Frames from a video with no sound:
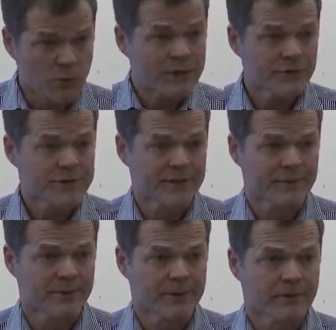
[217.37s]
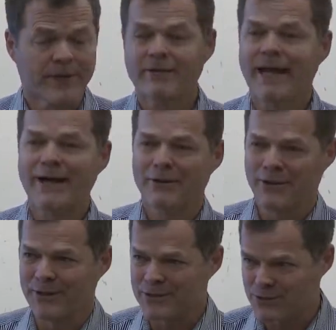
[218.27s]
We do the same thing. We have
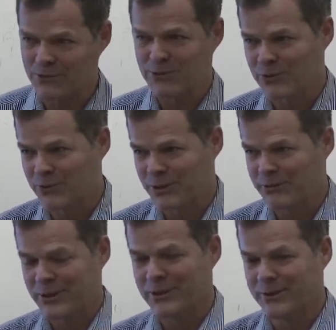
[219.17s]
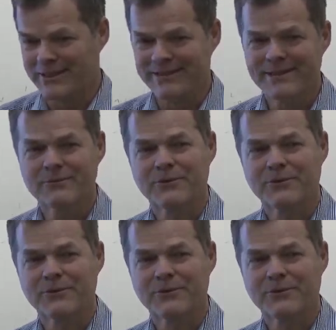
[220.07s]
hackathons. There's one going on right now in India.